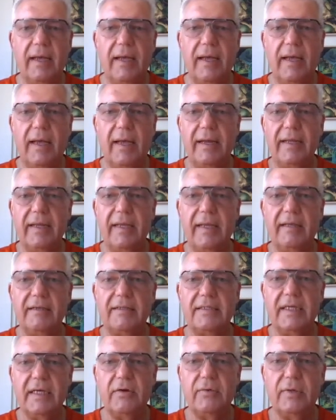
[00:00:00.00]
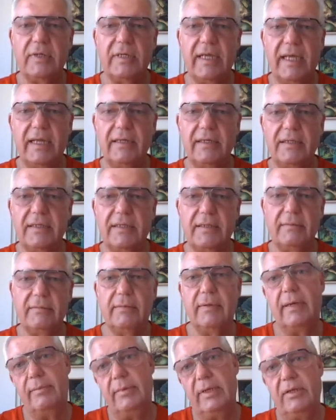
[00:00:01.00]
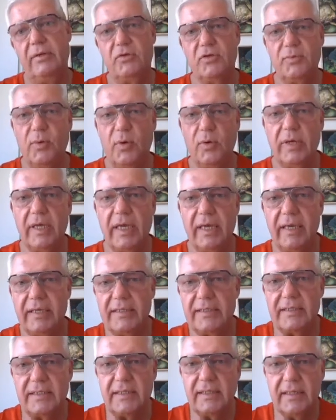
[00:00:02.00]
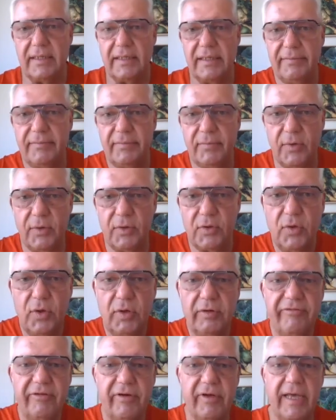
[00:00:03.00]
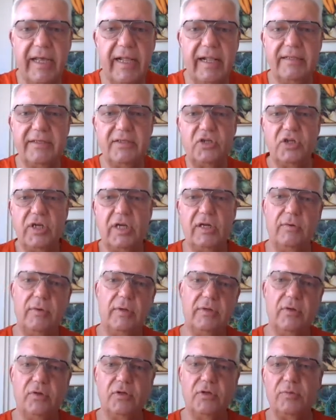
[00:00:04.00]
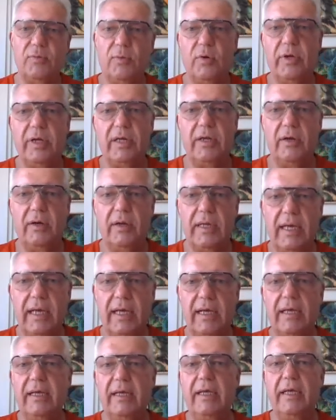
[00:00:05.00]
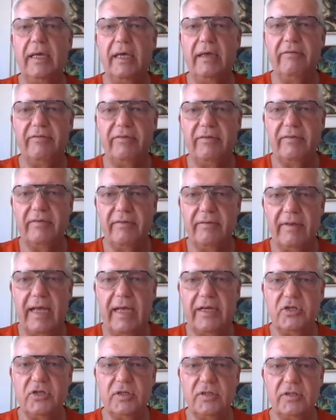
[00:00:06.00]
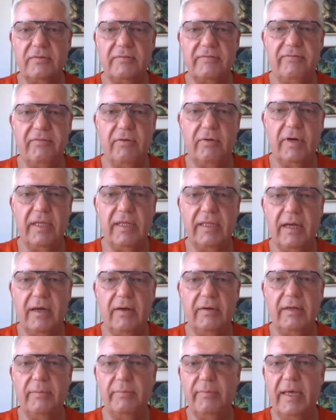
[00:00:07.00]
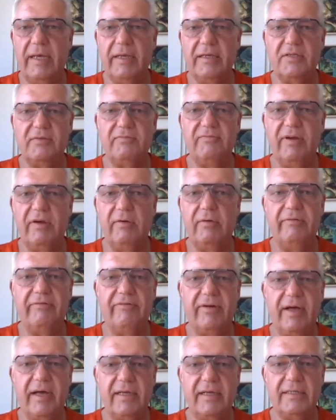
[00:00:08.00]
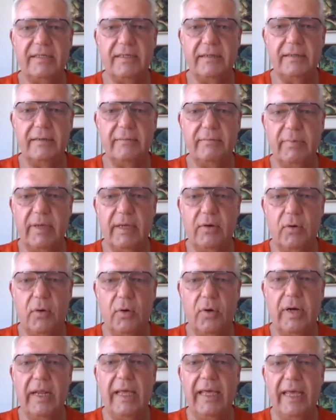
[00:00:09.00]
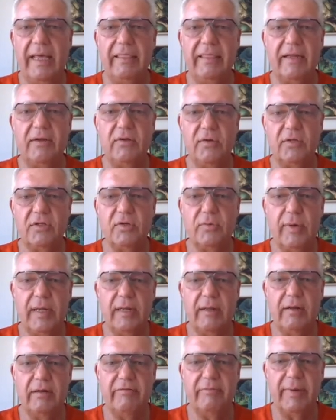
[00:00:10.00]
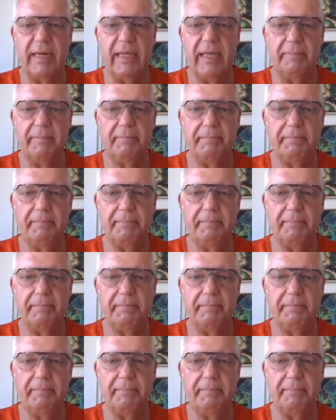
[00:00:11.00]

And here, cigarette end. I mean, smoking is not good for your health in general. Don't smoke in your car. If the ash is falling down, it makes very fast a big hole, and that costs quite a lot of money.